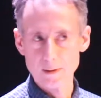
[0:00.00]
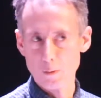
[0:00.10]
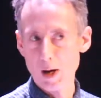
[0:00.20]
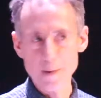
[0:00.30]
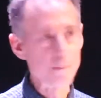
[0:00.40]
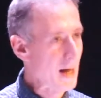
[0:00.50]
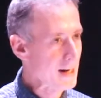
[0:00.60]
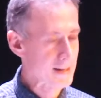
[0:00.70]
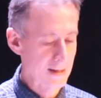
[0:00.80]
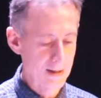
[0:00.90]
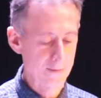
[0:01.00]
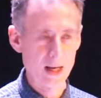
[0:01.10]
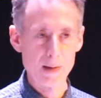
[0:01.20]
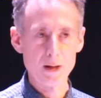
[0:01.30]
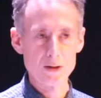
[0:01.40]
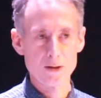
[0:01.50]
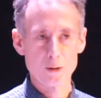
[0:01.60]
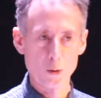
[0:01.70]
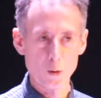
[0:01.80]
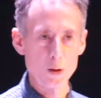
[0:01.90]
Quite amazing, given how much the
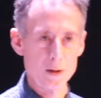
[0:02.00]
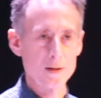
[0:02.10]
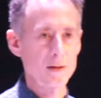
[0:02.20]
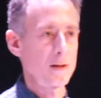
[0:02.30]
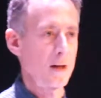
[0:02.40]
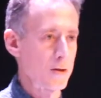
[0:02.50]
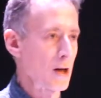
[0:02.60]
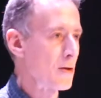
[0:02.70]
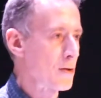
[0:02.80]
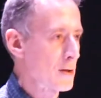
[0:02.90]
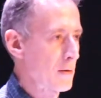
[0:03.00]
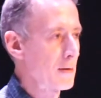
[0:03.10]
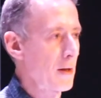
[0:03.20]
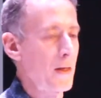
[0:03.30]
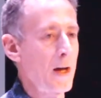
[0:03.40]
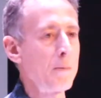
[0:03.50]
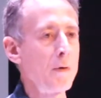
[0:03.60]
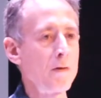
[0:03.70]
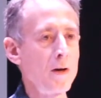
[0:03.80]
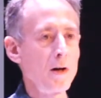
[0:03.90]
courts and judges are under the thumb
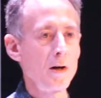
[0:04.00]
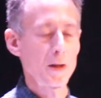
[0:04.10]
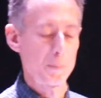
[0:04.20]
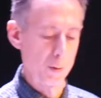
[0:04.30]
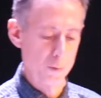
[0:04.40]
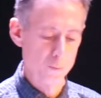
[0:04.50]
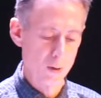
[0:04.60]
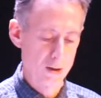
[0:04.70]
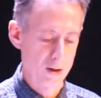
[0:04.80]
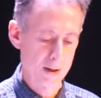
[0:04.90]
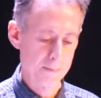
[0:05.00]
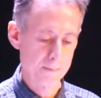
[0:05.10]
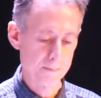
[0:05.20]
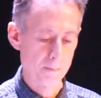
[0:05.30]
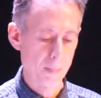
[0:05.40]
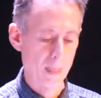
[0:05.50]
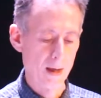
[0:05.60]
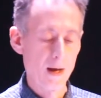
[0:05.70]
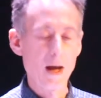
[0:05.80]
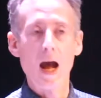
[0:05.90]
of the Putin regime.
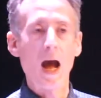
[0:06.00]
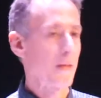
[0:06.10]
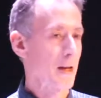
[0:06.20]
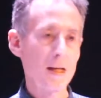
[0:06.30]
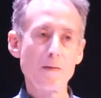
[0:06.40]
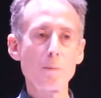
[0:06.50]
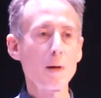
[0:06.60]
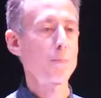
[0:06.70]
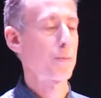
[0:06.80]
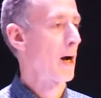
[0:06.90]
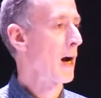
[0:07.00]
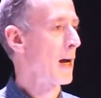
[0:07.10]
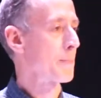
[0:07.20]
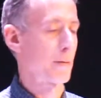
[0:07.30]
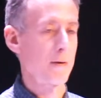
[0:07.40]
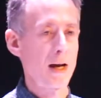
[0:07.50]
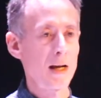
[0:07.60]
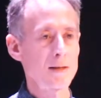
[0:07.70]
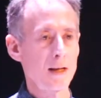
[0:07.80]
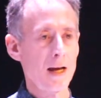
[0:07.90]
And there's even been pride
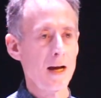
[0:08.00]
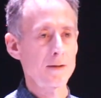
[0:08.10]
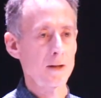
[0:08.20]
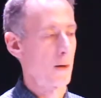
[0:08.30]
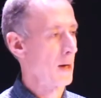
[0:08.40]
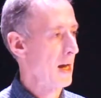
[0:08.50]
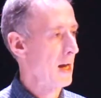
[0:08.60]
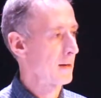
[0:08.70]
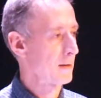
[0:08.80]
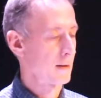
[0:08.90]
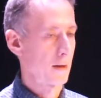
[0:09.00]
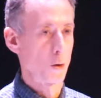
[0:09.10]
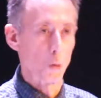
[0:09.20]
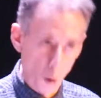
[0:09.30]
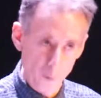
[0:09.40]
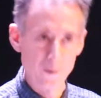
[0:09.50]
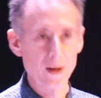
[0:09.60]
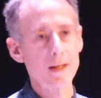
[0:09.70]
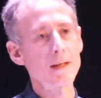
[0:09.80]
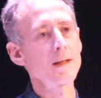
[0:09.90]
parades allowed to go ahead
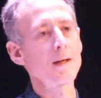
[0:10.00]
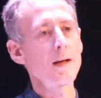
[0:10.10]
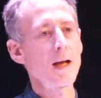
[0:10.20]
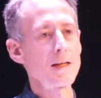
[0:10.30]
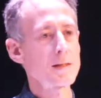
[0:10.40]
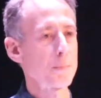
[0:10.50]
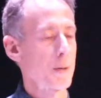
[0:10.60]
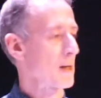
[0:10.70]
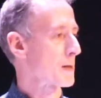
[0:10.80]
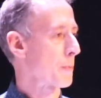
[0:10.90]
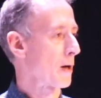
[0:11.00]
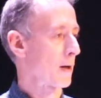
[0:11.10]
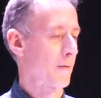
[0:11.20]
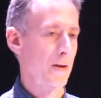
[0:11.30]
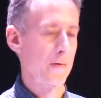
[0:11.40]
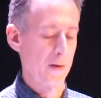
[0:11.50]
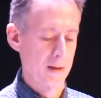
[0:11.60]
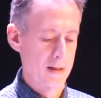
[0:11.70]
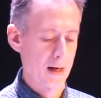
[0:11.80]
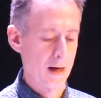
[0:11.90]
lawfully in St. Petersburg for the
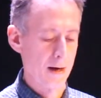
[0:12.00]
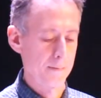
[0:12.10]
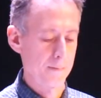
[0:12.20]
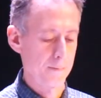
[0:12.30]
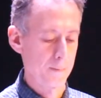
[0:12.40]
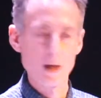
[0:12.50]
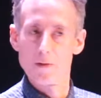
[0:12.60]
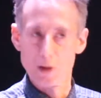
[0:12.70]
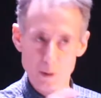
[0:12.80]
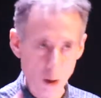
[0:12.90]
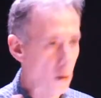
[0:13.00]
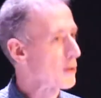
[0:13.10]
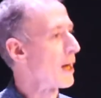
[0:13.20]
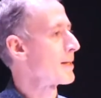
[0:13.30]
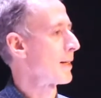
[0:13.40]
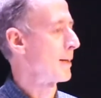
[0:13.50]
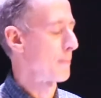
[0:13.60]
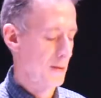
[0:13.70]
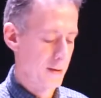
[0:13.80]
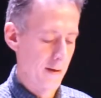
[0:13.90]
first time, though not yet in
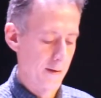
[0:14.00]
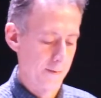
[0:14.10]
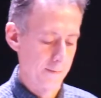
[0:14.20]
Moscow.